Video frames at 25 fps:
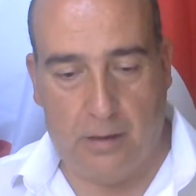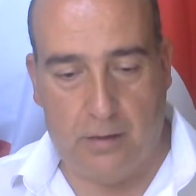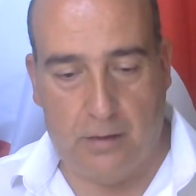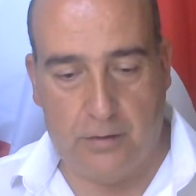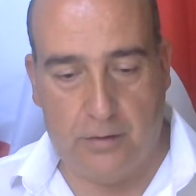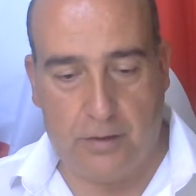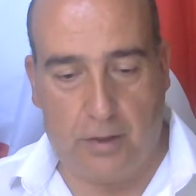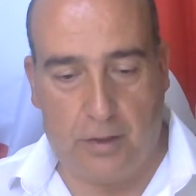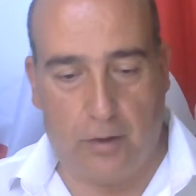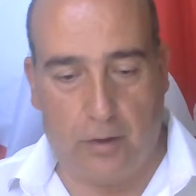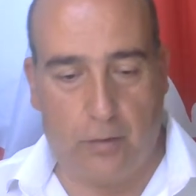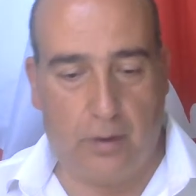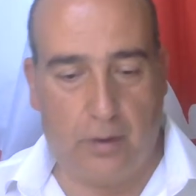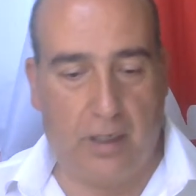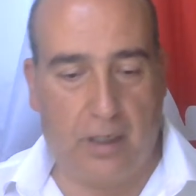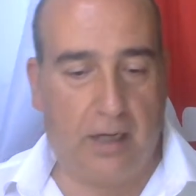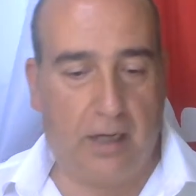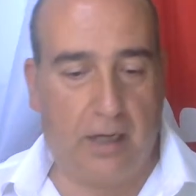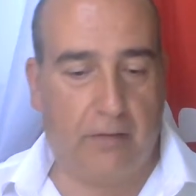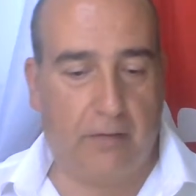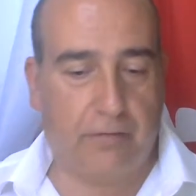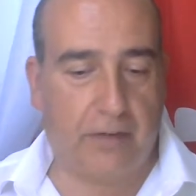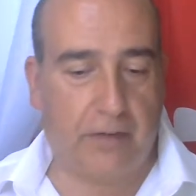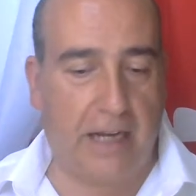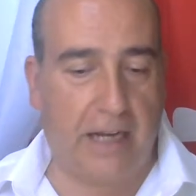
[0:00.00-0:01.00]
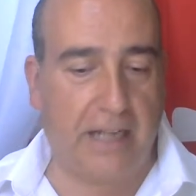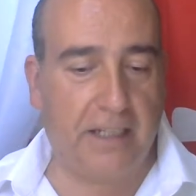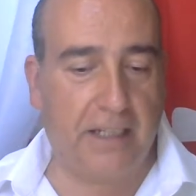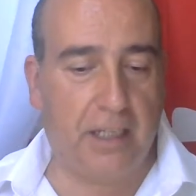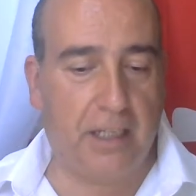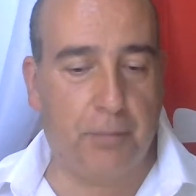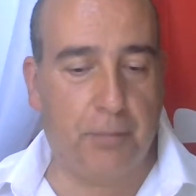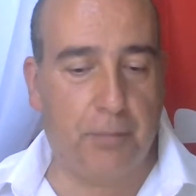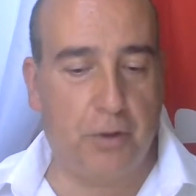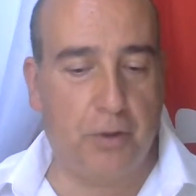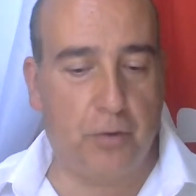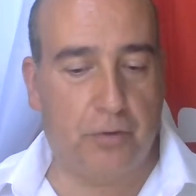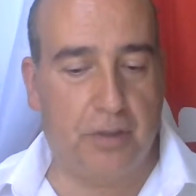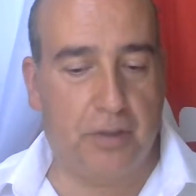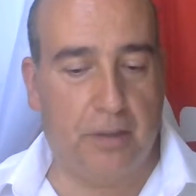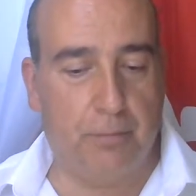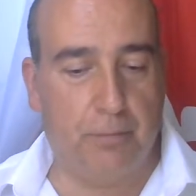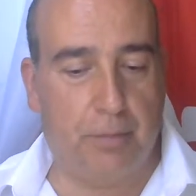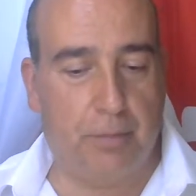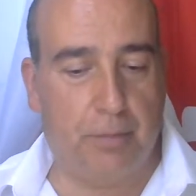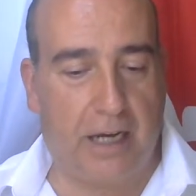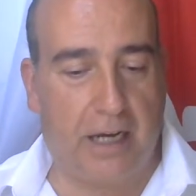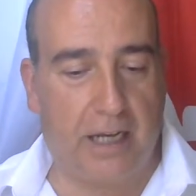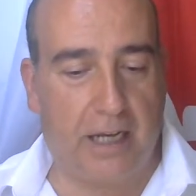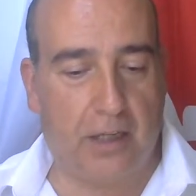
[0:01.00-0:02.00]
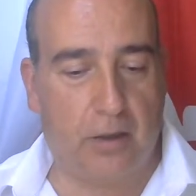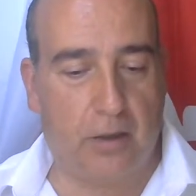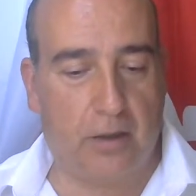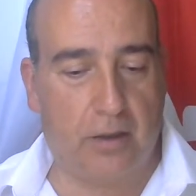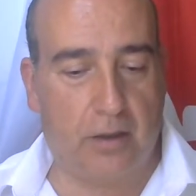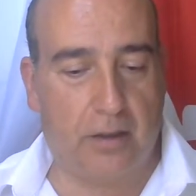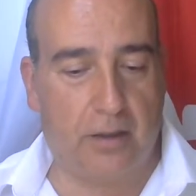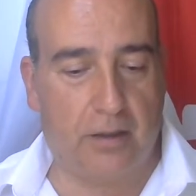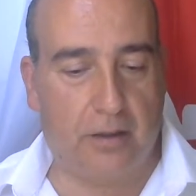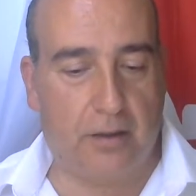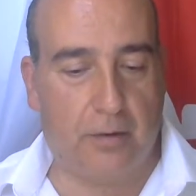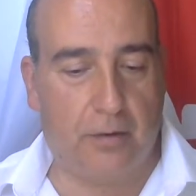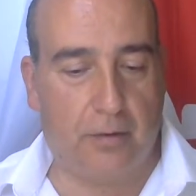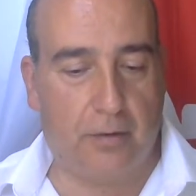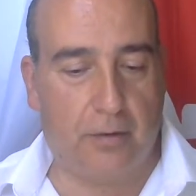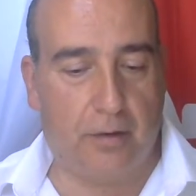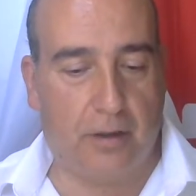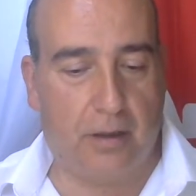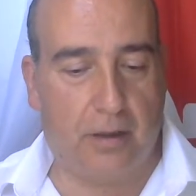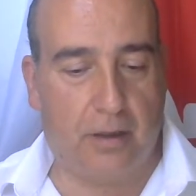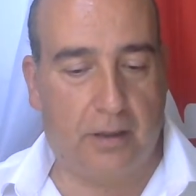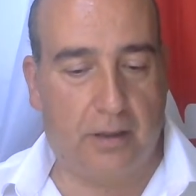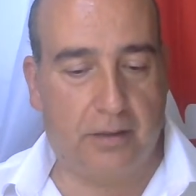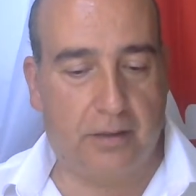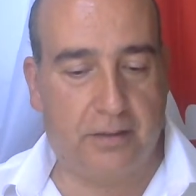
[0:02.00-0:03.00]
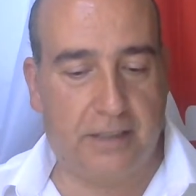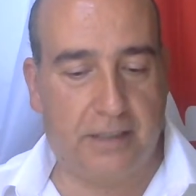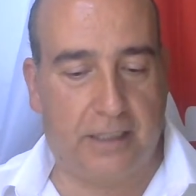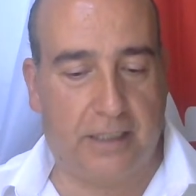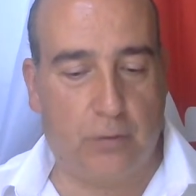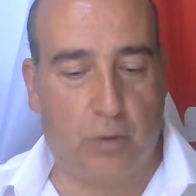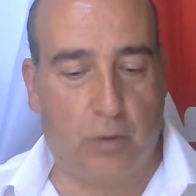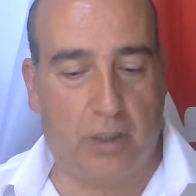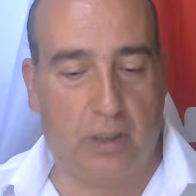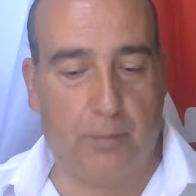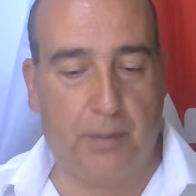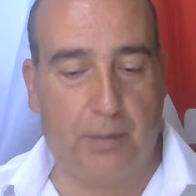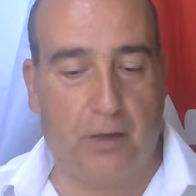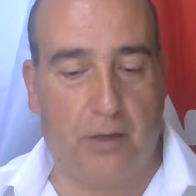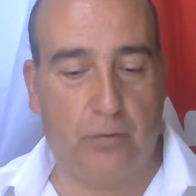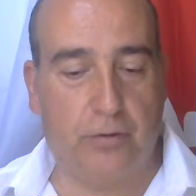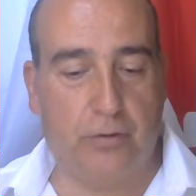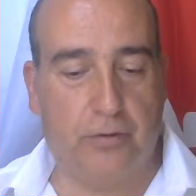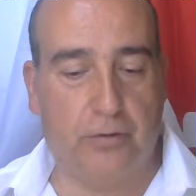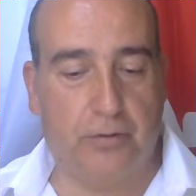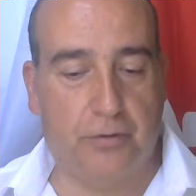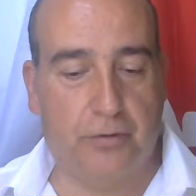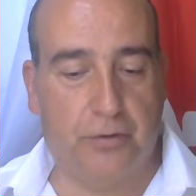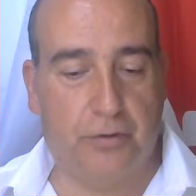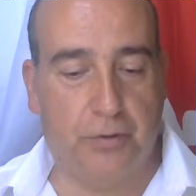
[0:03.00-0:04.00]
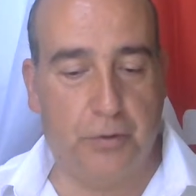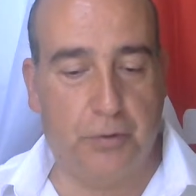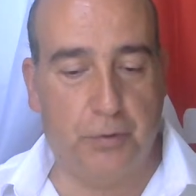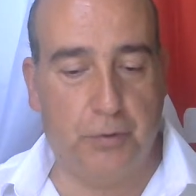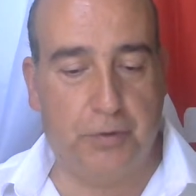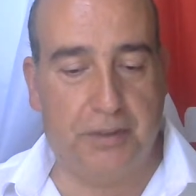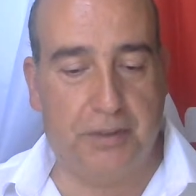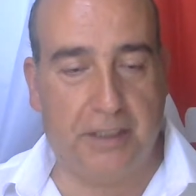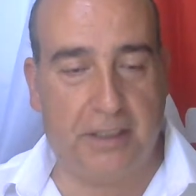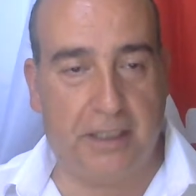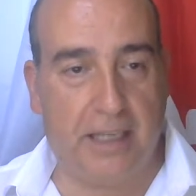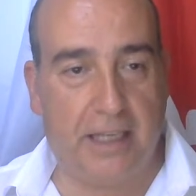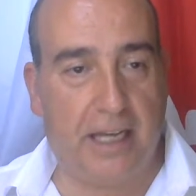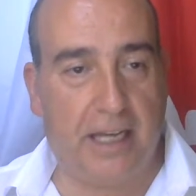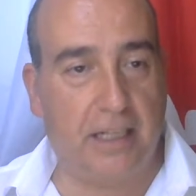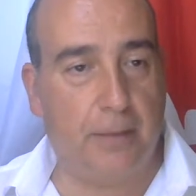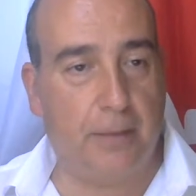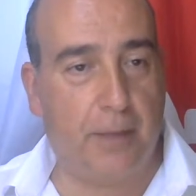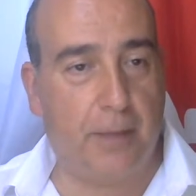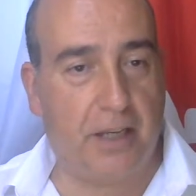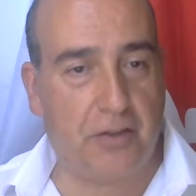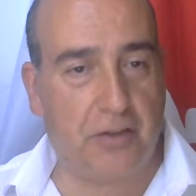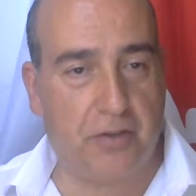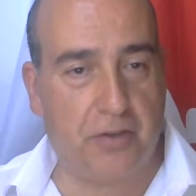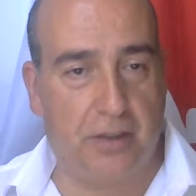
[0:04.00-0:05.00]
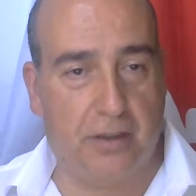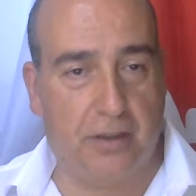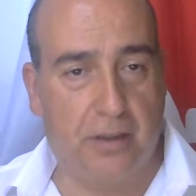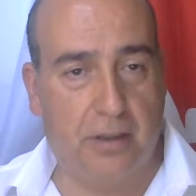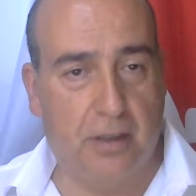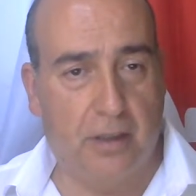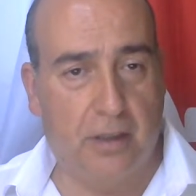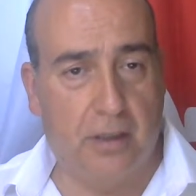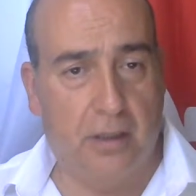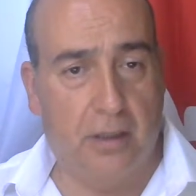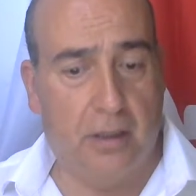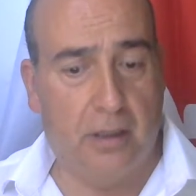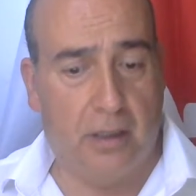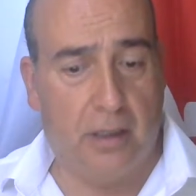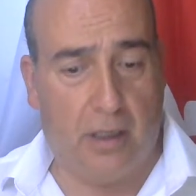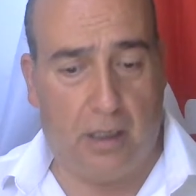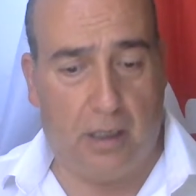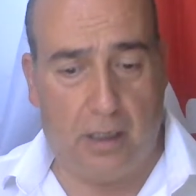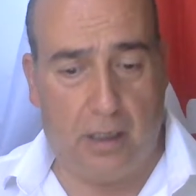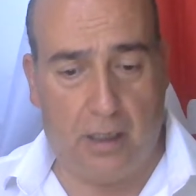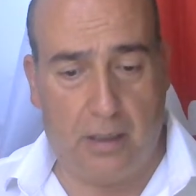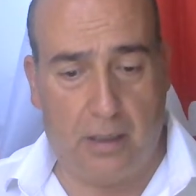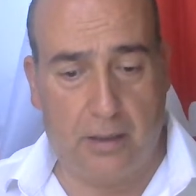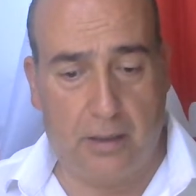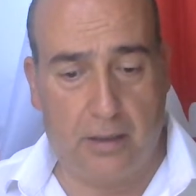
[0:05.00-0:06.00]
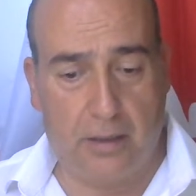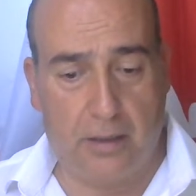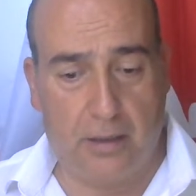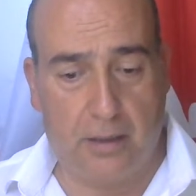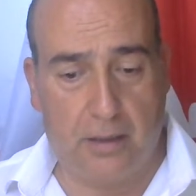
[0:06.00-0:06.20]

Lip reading: So Franny Beauty Empire said, "What about 2D animation?" Uh,